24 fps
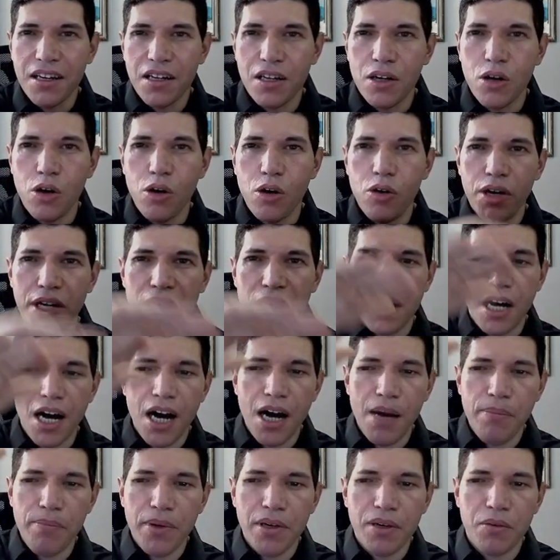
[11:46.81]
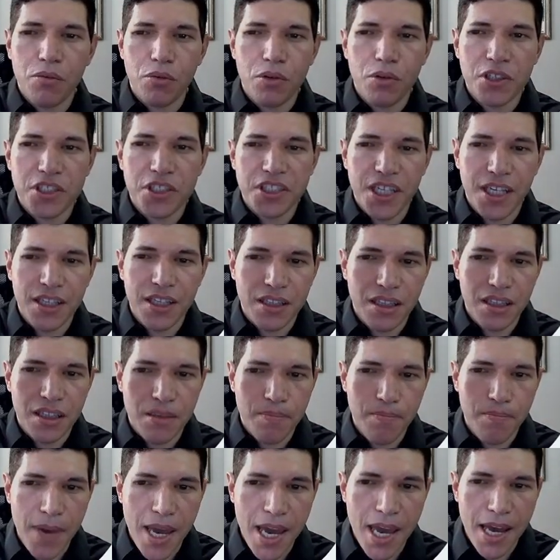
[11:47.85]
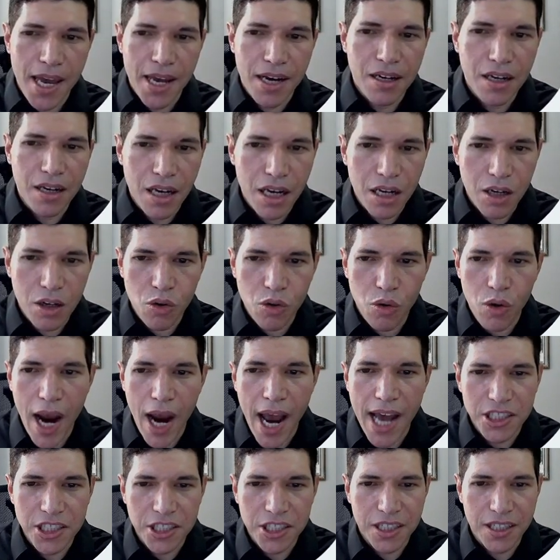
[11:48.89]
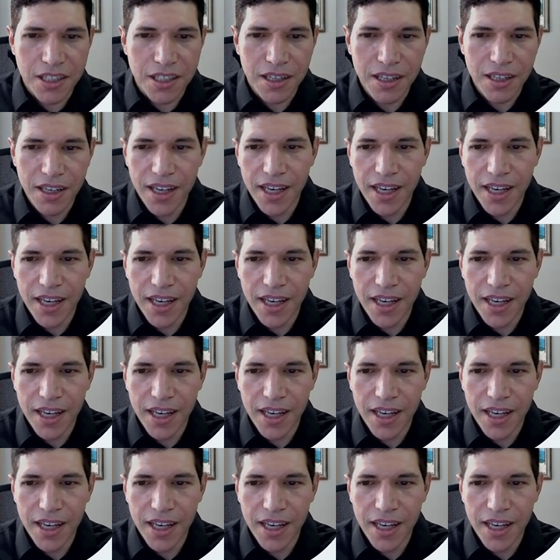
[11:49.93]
going up, we're seeing the demand crashing.